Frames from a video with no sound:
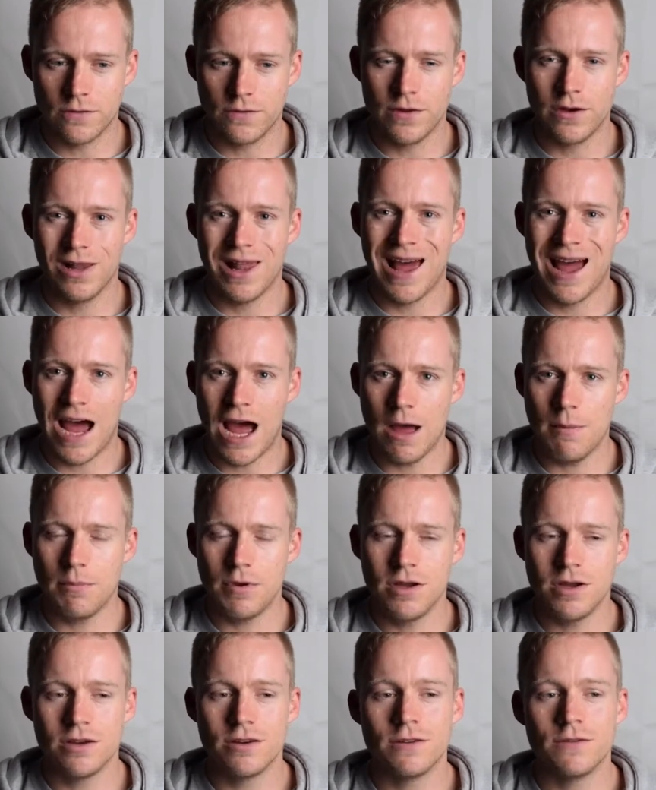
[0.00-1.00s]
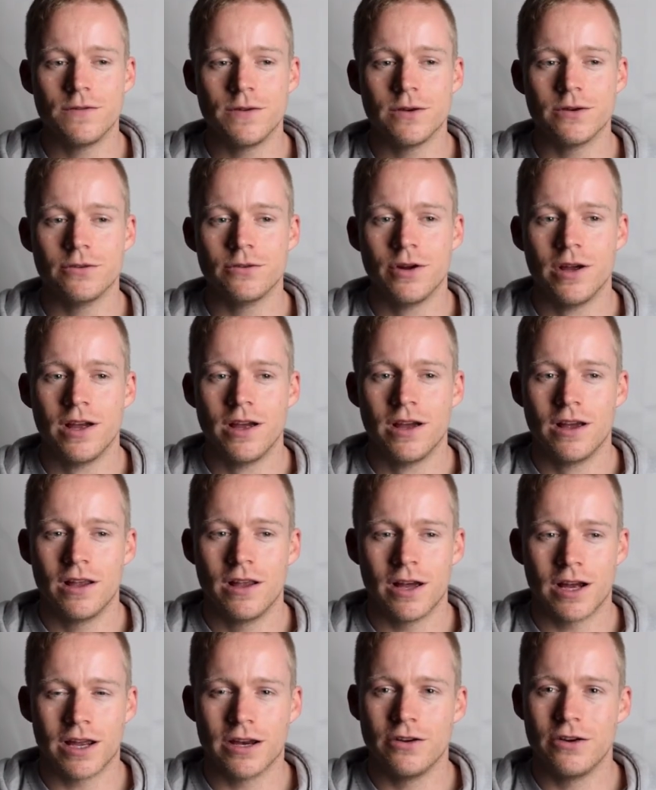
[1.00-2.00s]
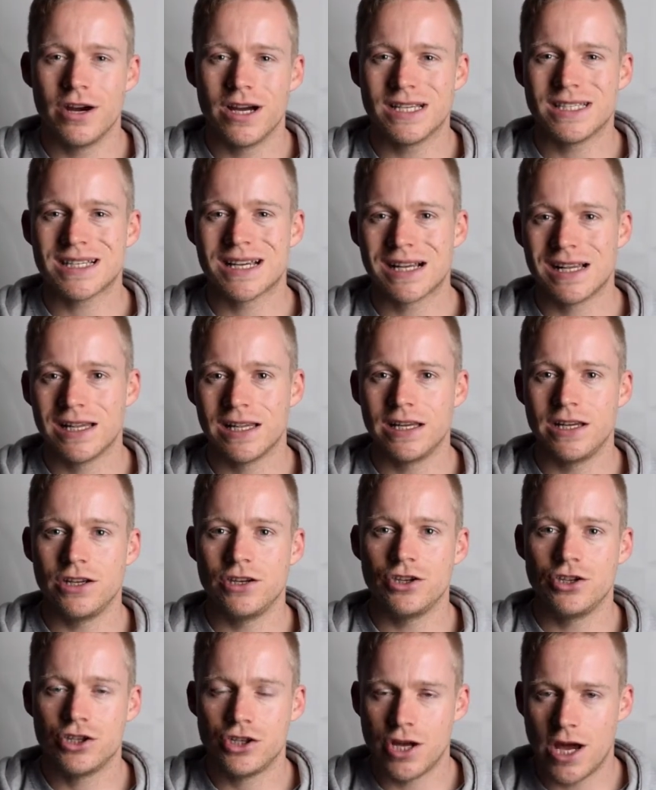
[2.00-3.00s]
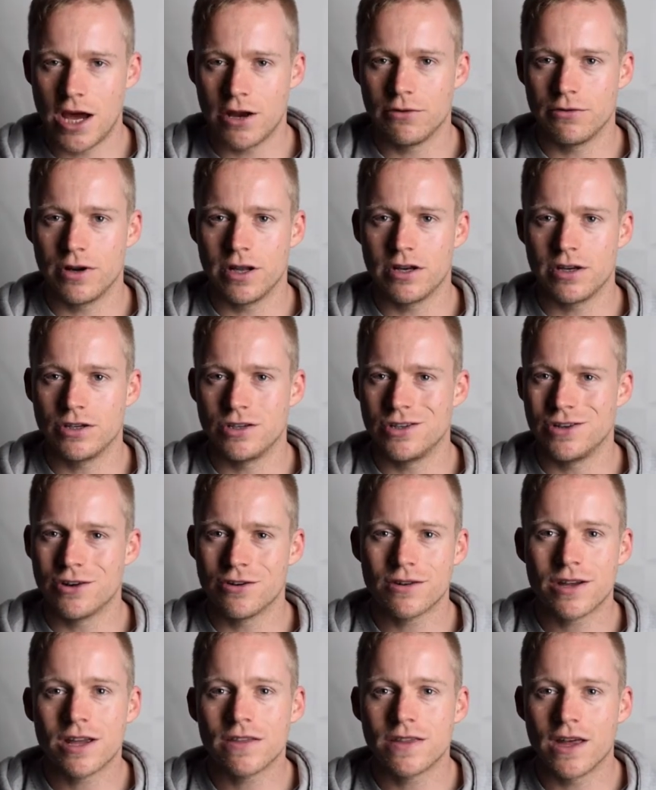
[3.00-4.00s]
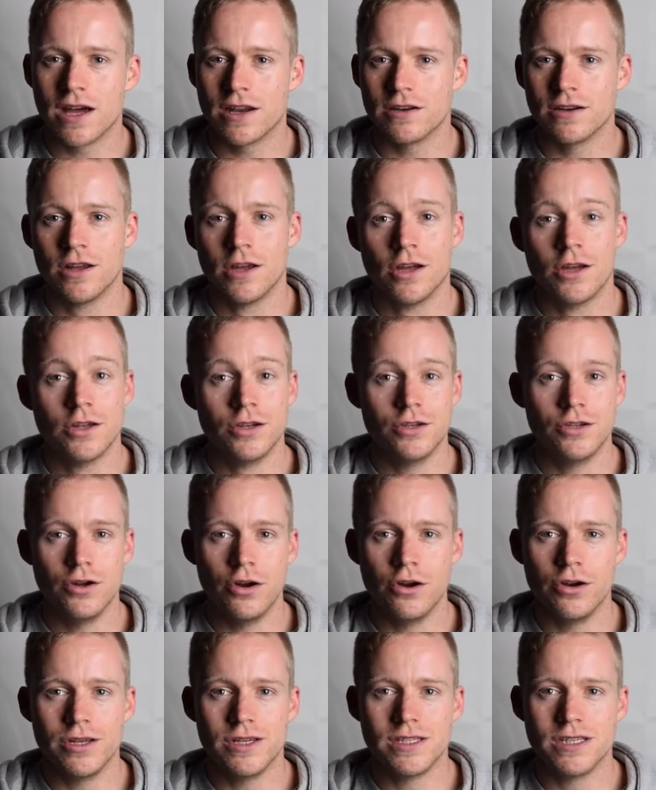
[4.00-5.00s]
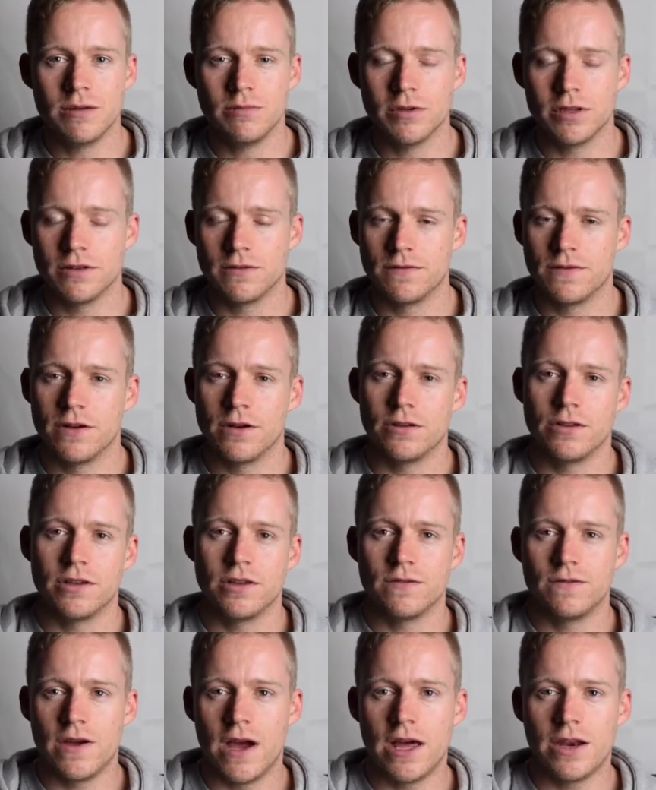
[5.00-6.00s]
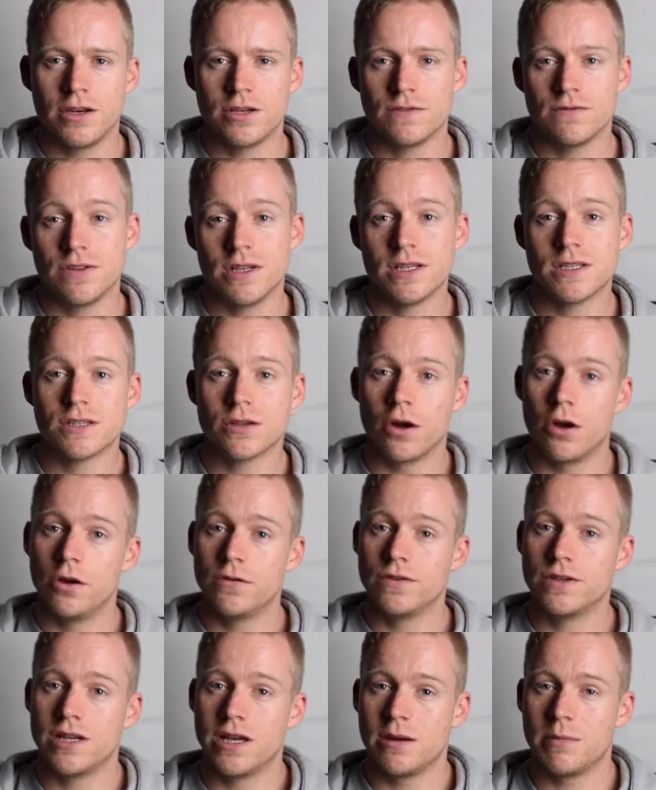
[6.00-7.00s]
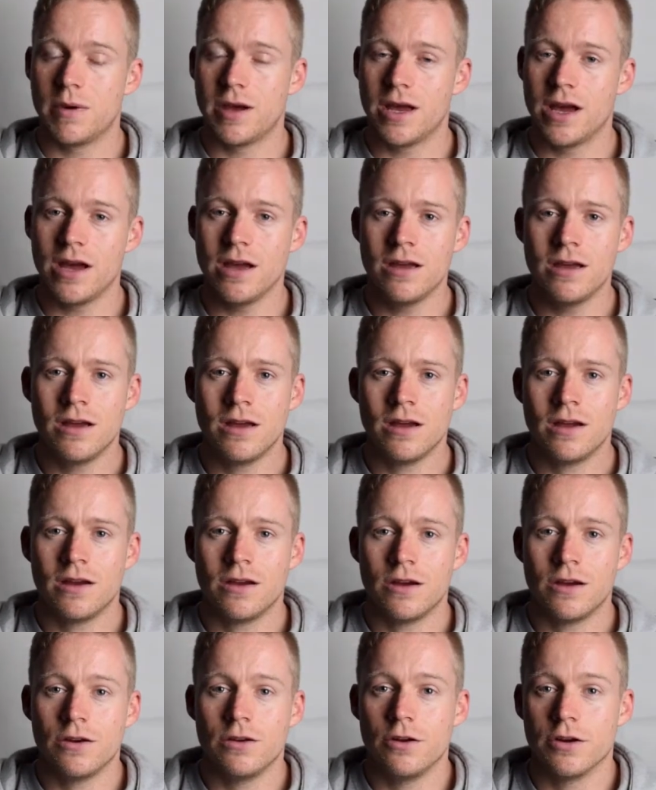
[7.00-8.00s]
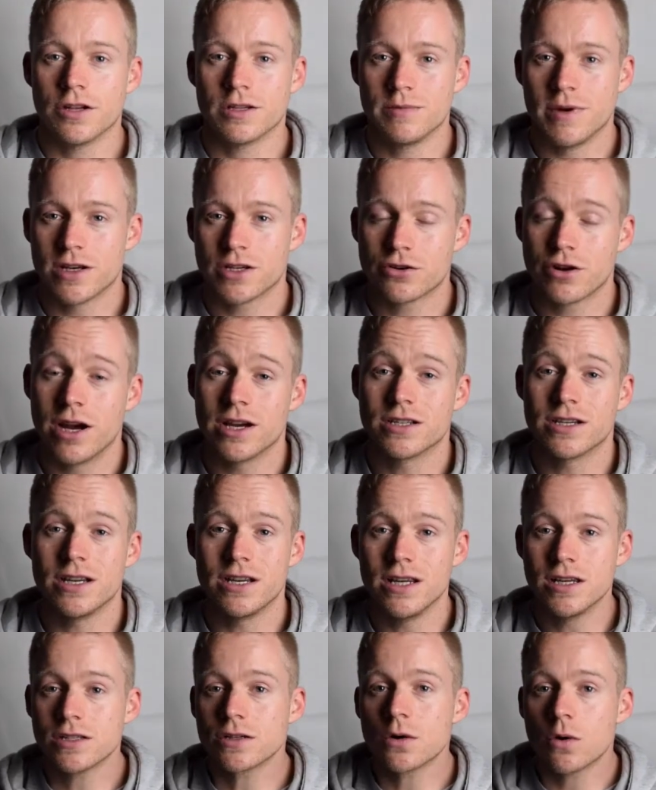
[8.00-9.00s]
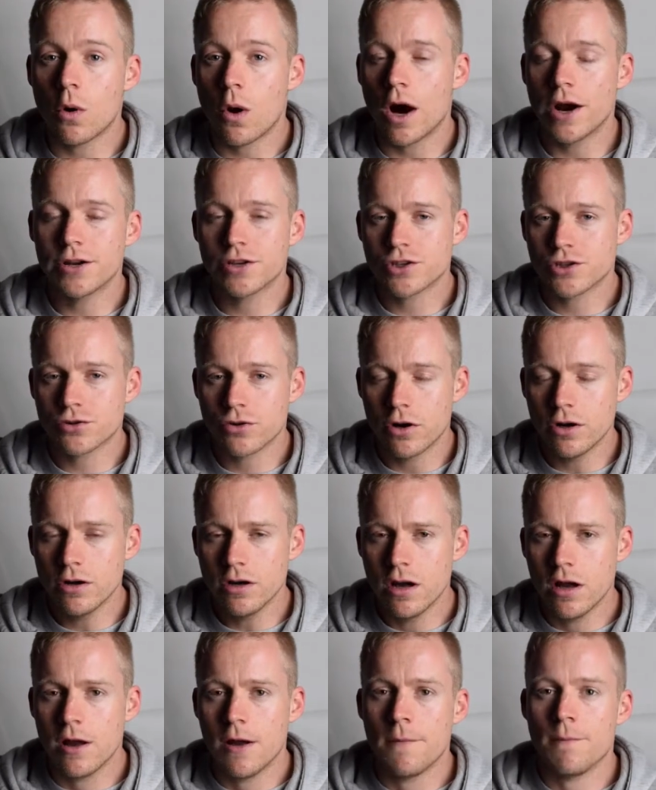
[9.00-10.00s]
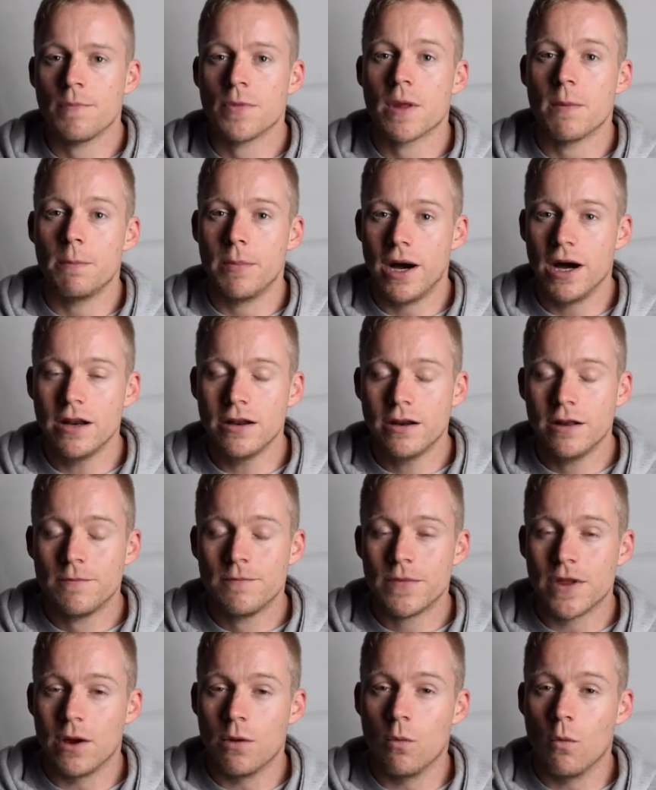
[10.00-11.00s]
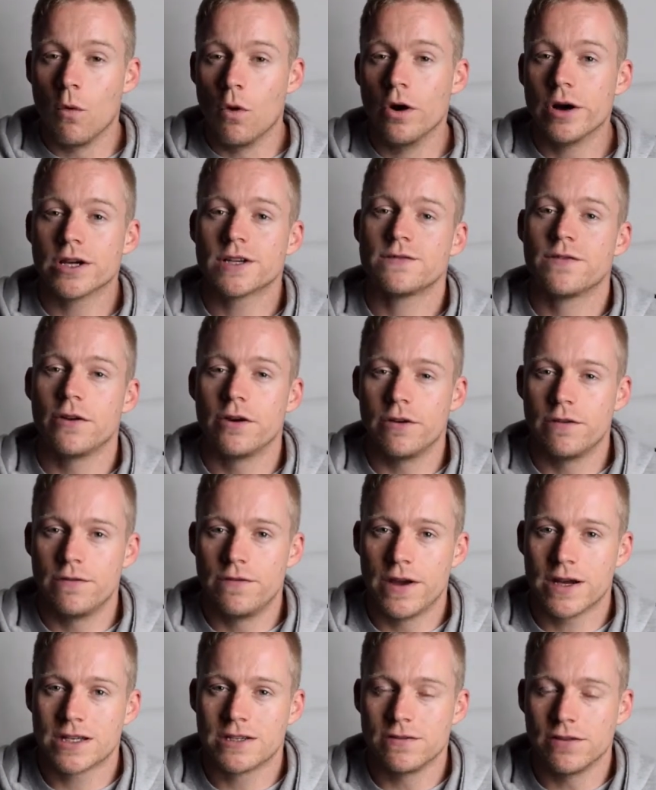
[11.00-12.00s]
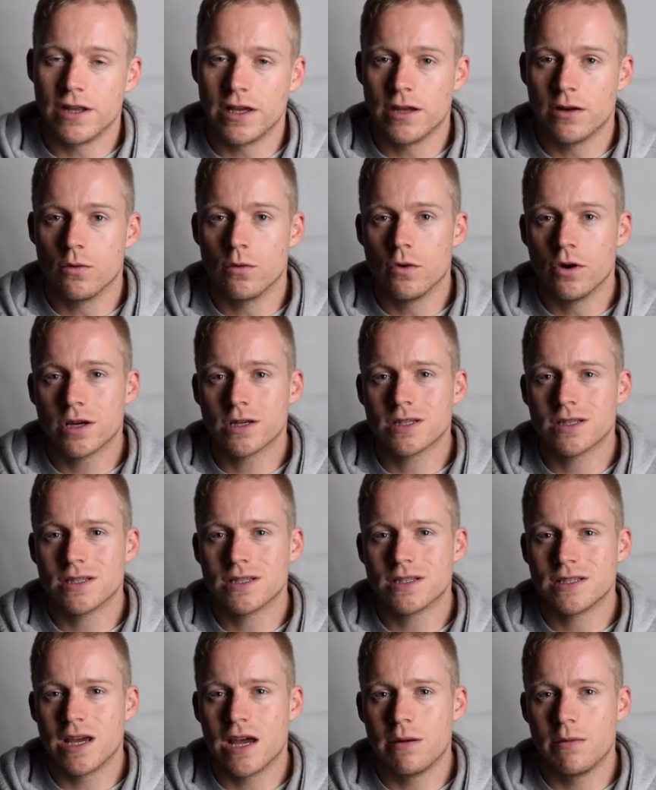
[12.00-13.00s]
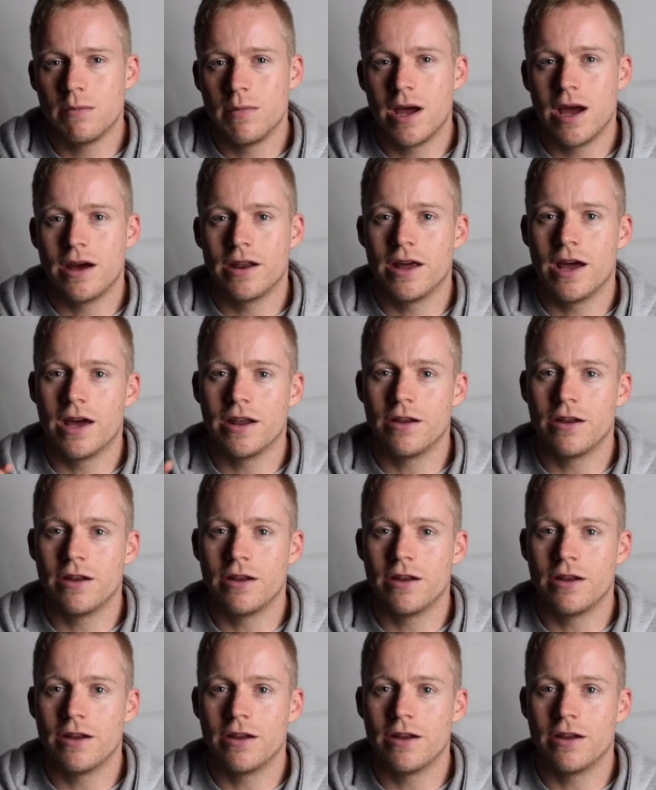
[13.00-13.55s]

You feel happy and you feel like a nice, clean, channeled energy. You don't get that dirty stimulant feel. The advantage of this over DMAA, not as much crash. It isn't quite as strong, but it works very effectively and it works in the same amount.